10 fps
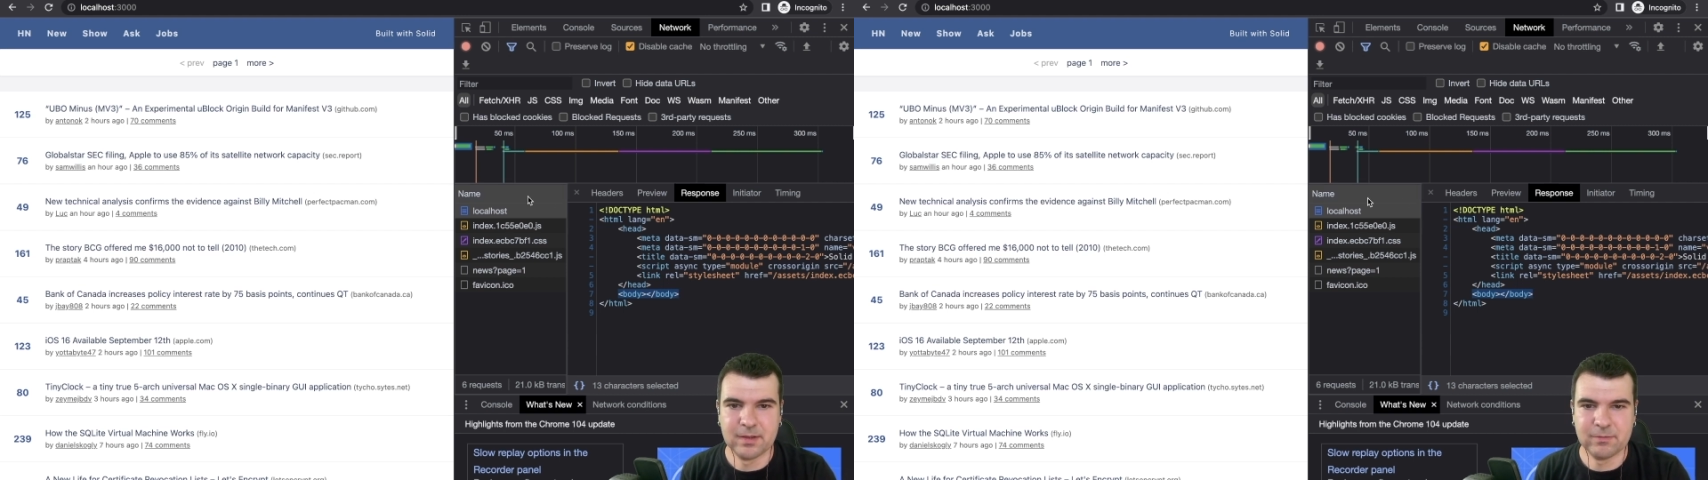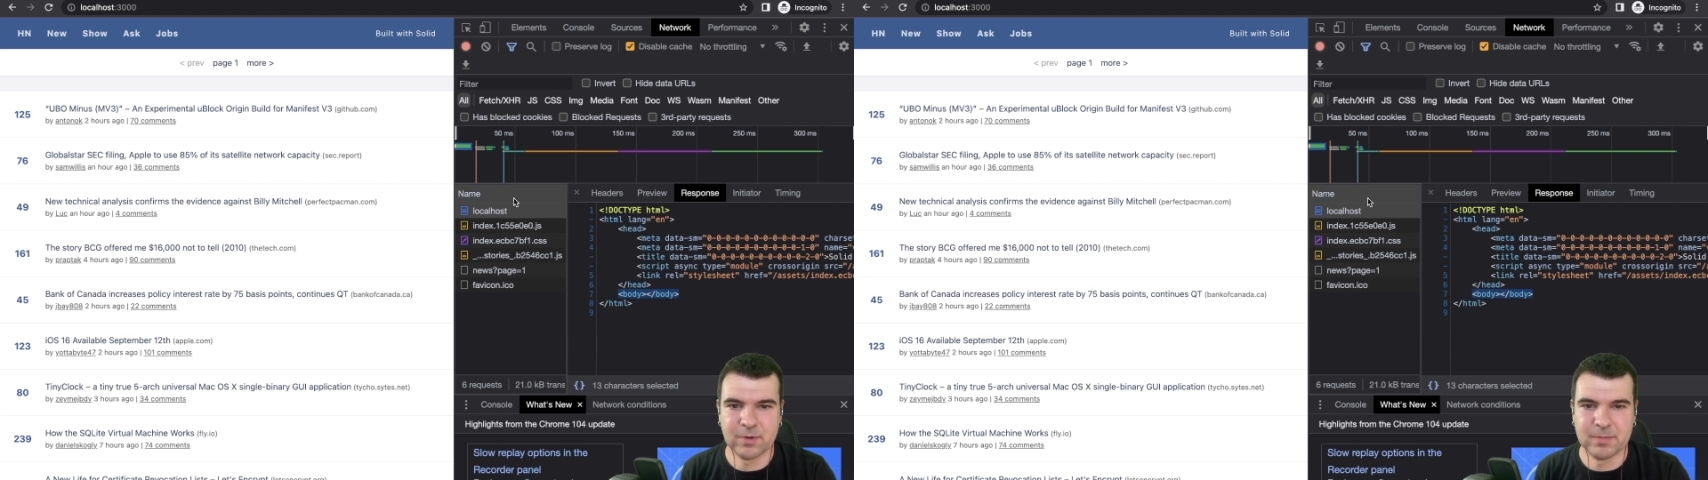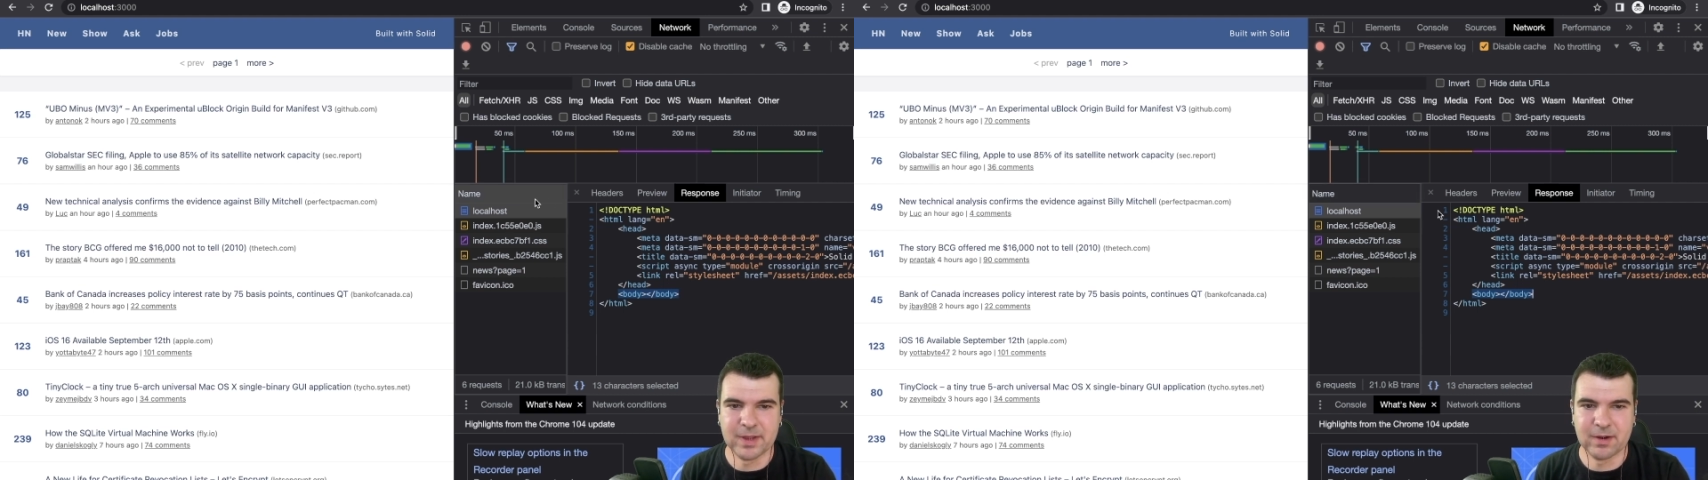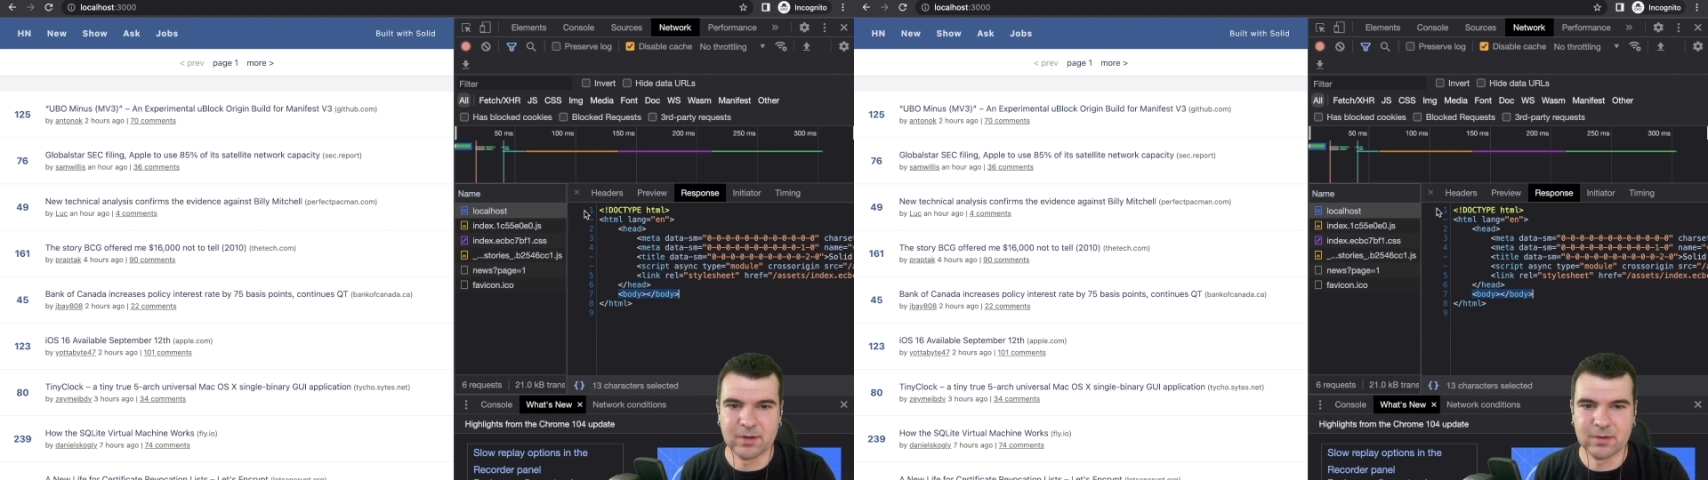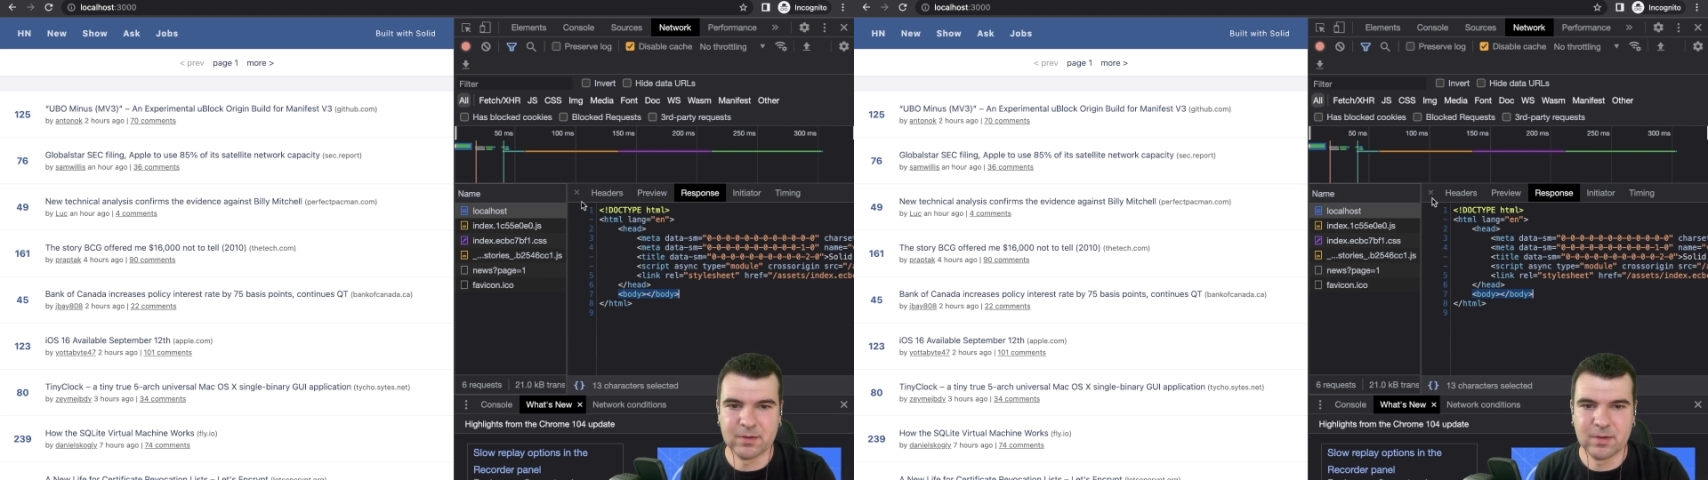From
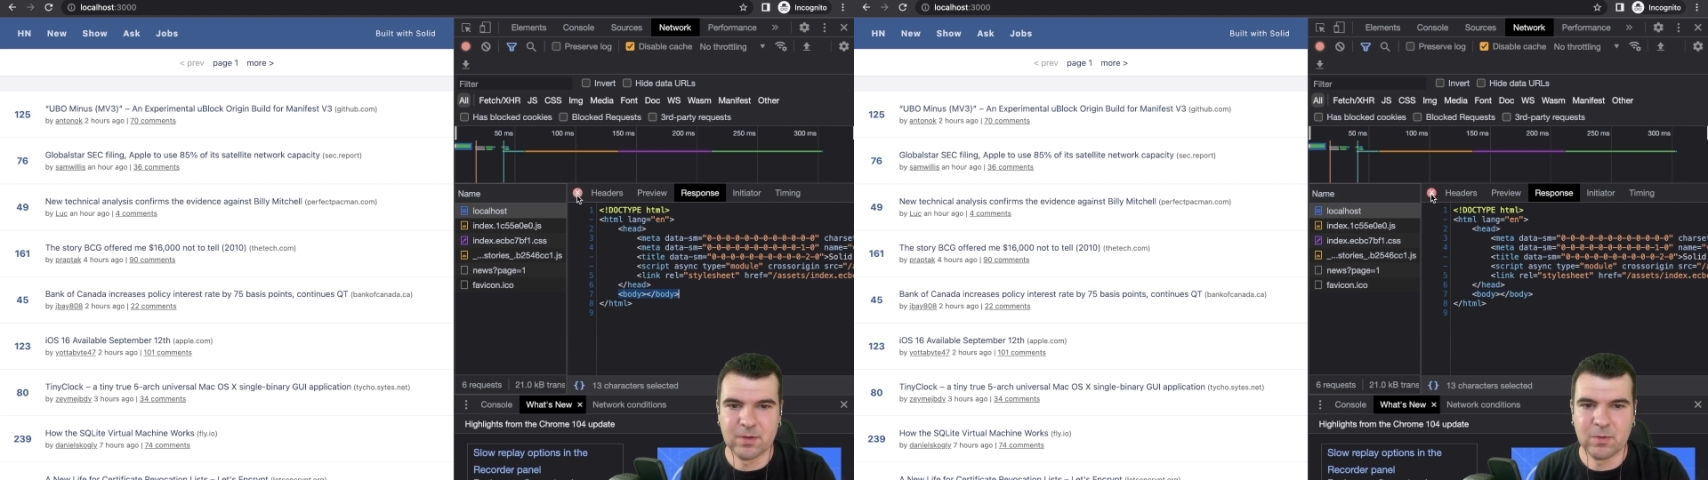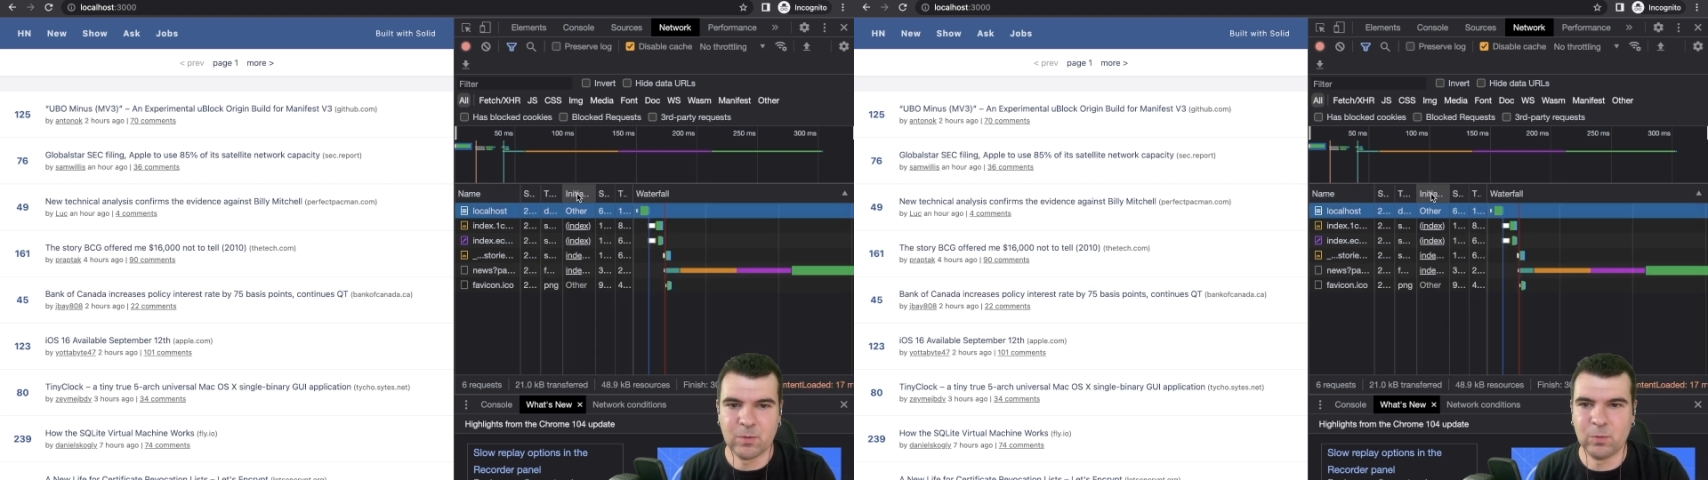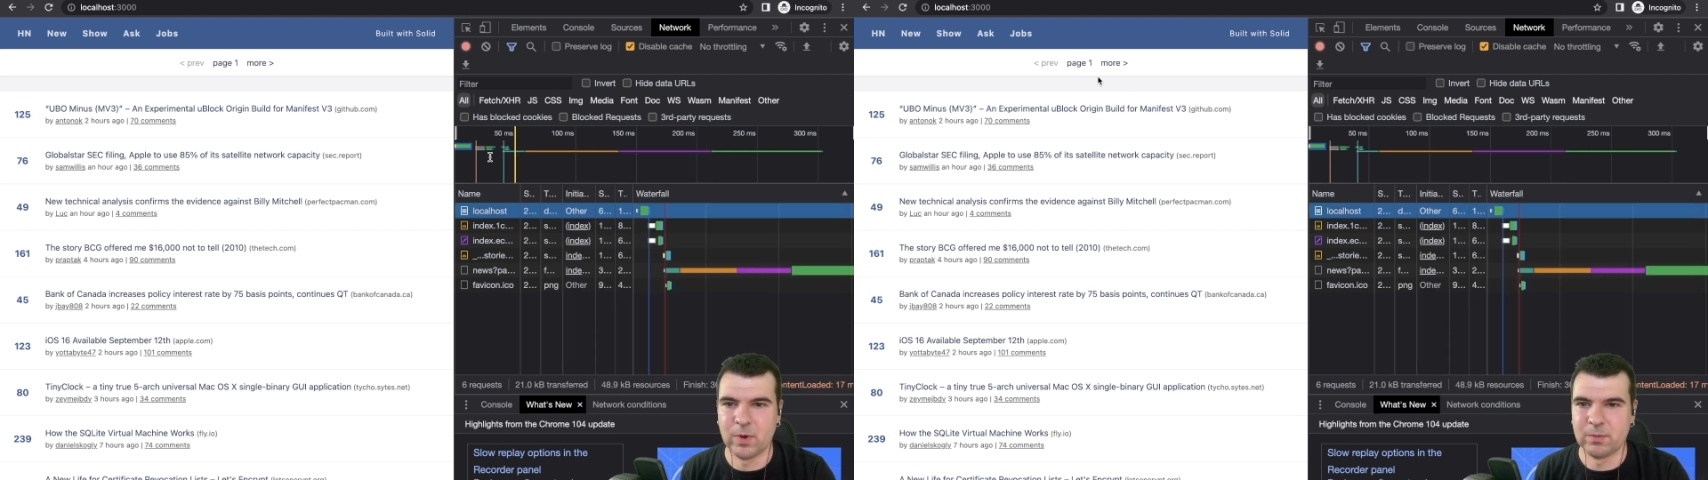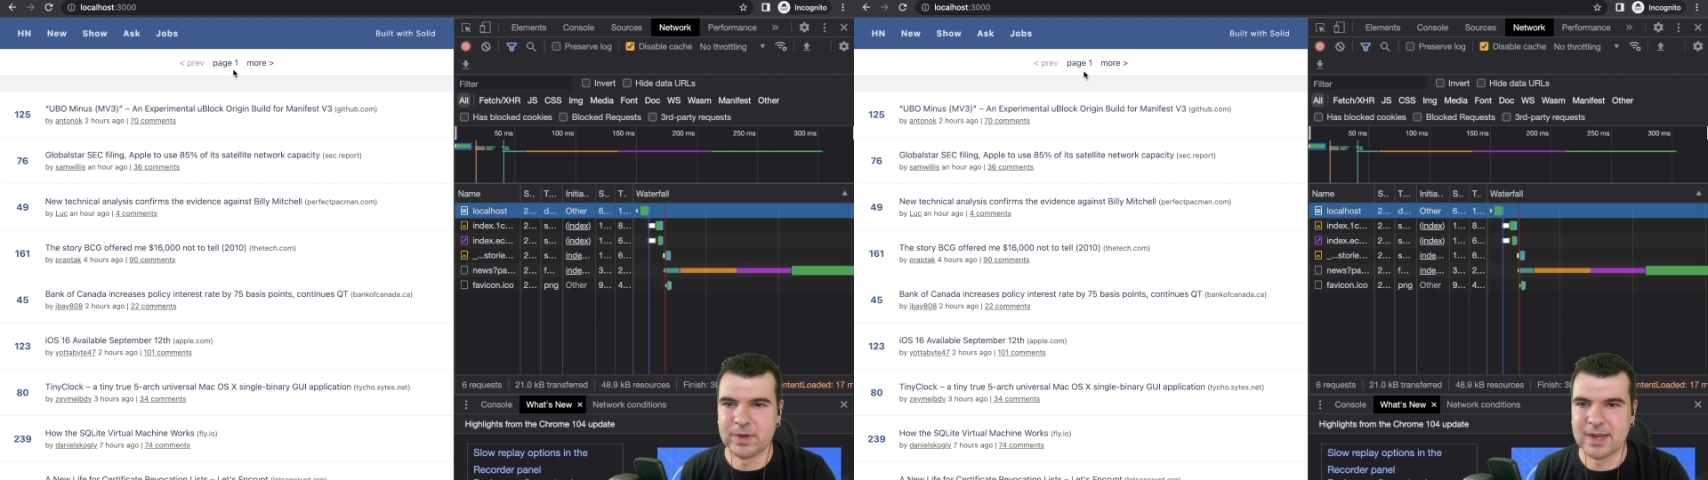there, when